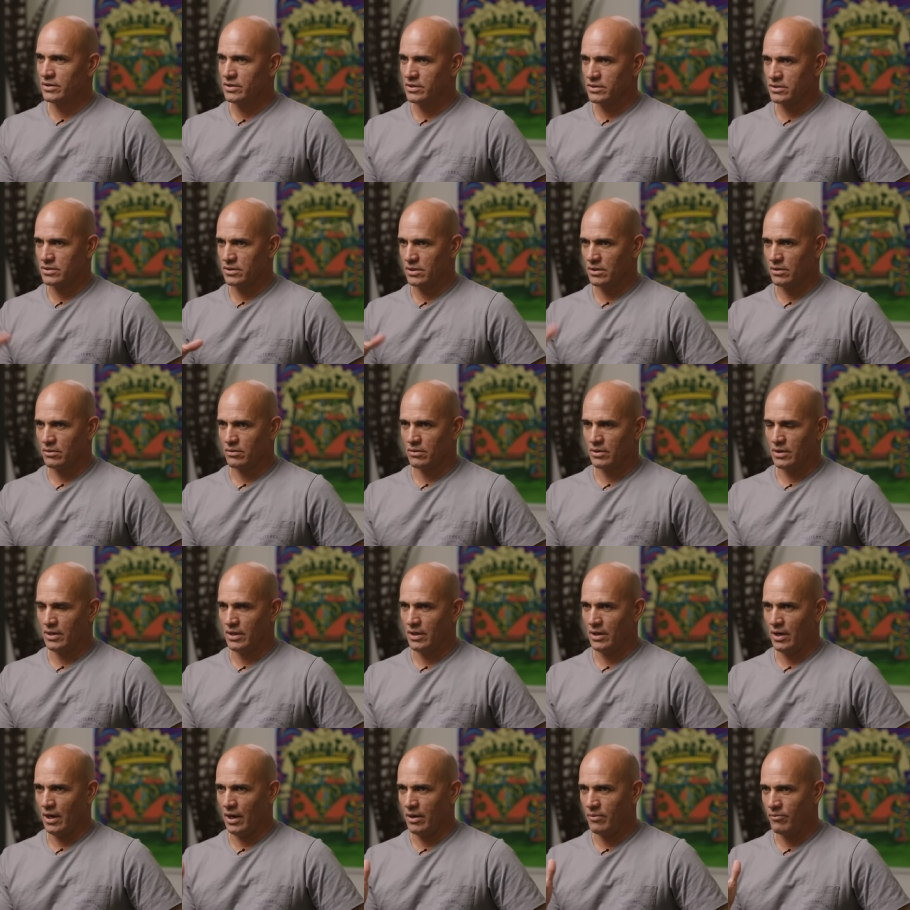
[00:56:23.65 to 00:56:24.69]
So
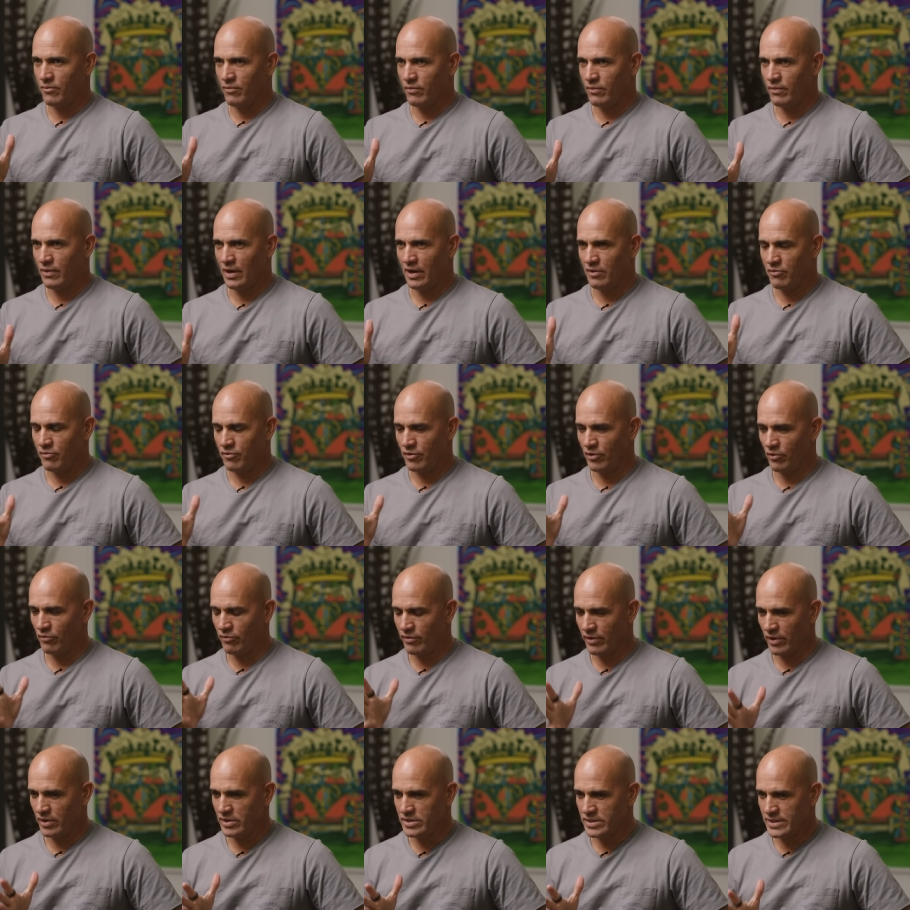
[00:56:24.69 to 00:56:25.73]
I, am I feel
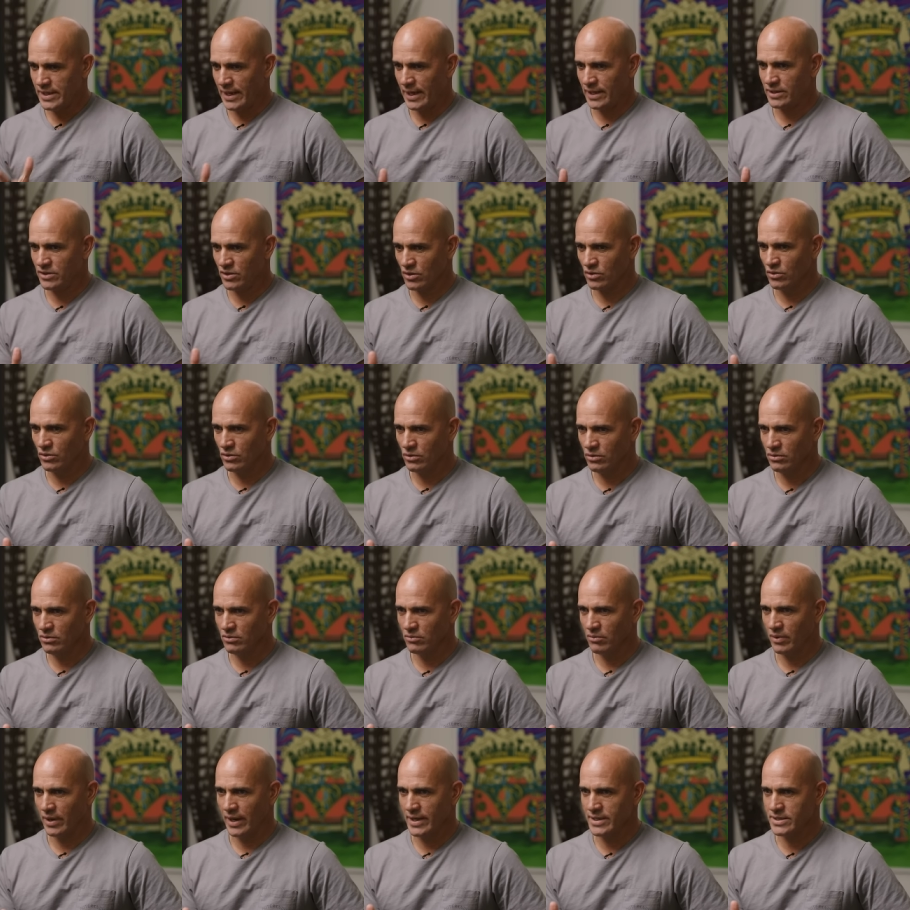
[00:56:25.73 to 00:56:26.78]
very technical
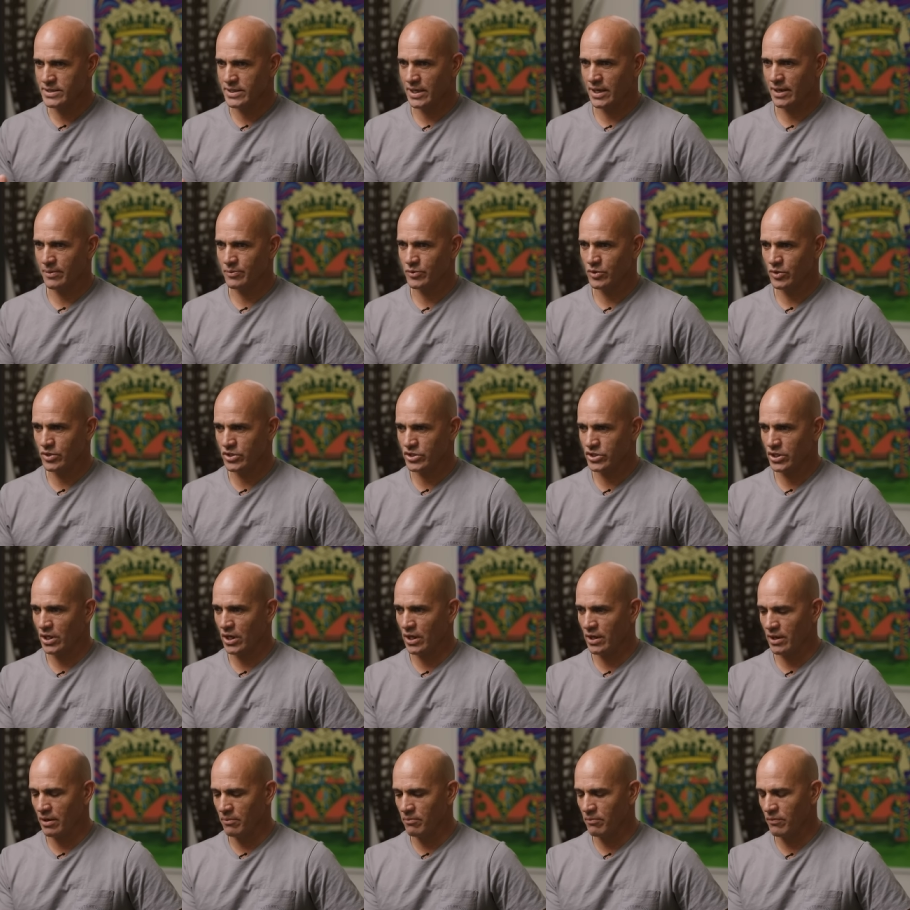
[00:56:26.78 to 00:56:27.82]
when I set up to a
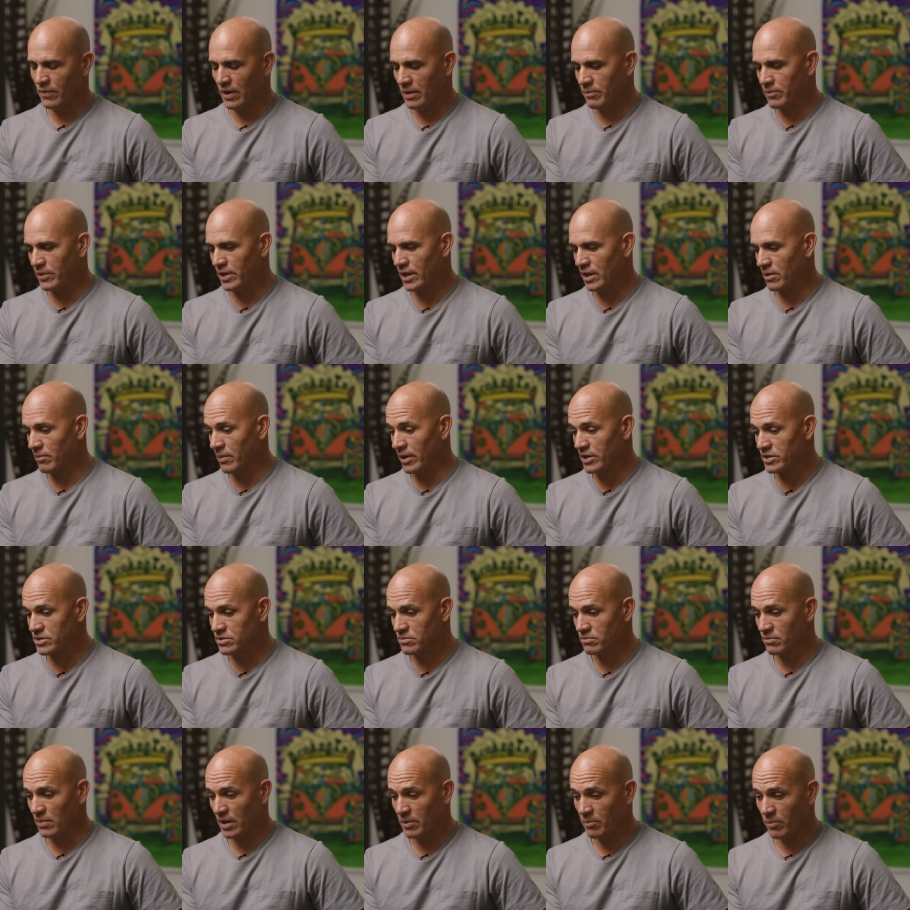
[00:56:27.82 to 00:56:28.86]
shot, and I'm I'm getting my
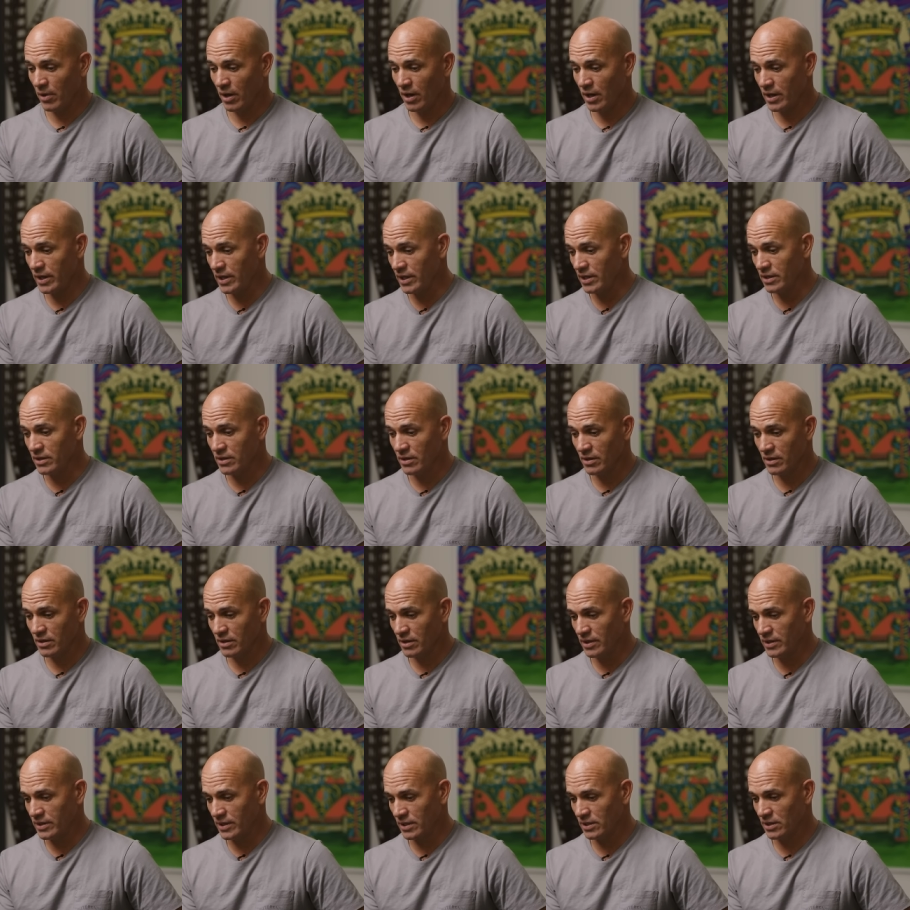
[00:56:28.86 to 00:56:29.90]
my body and the
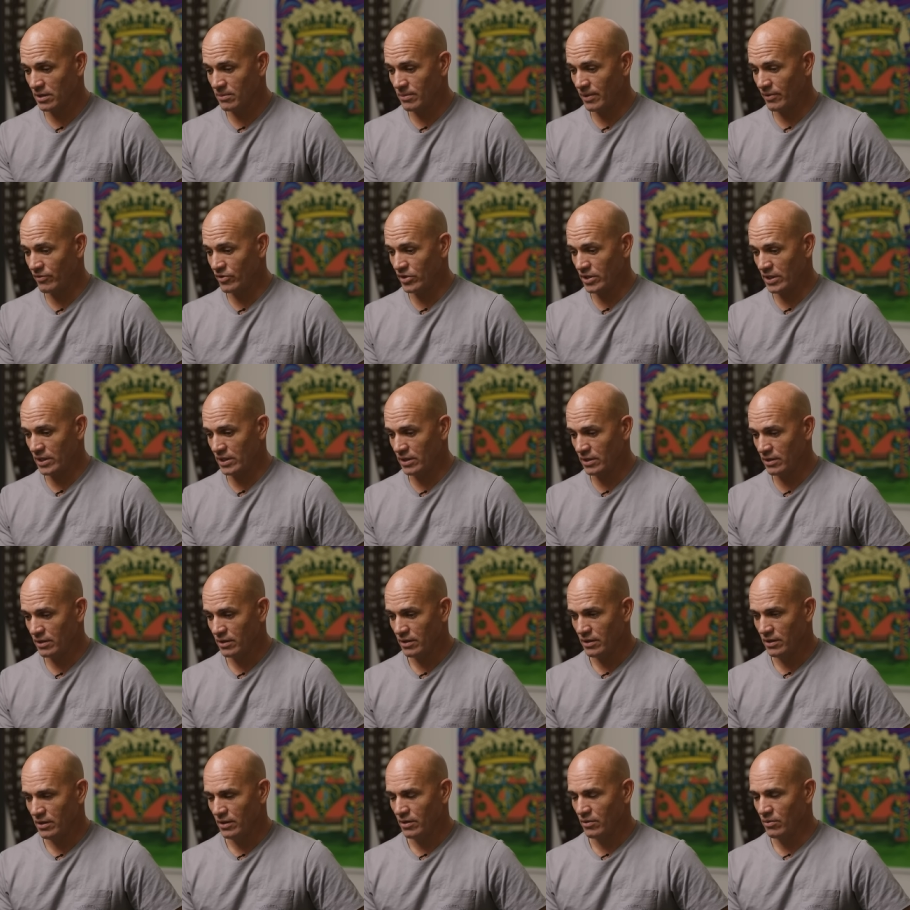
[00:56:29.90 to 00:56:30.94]
and the club everything
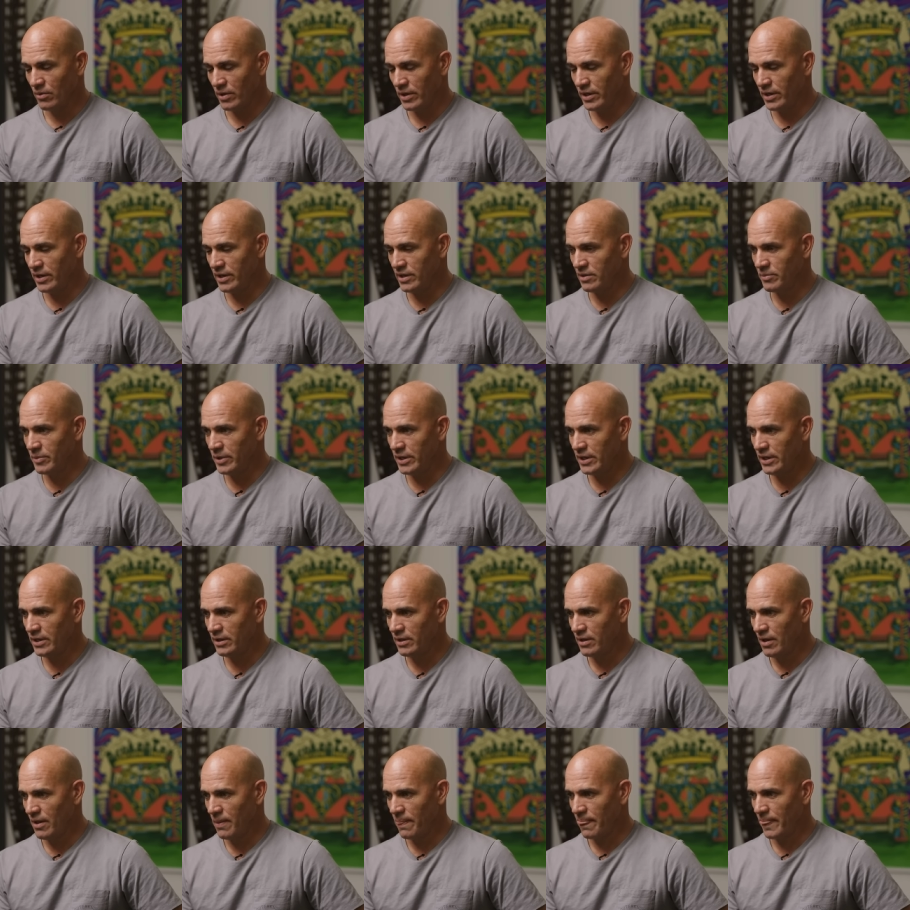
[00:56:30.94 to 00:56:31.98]
where I need to be.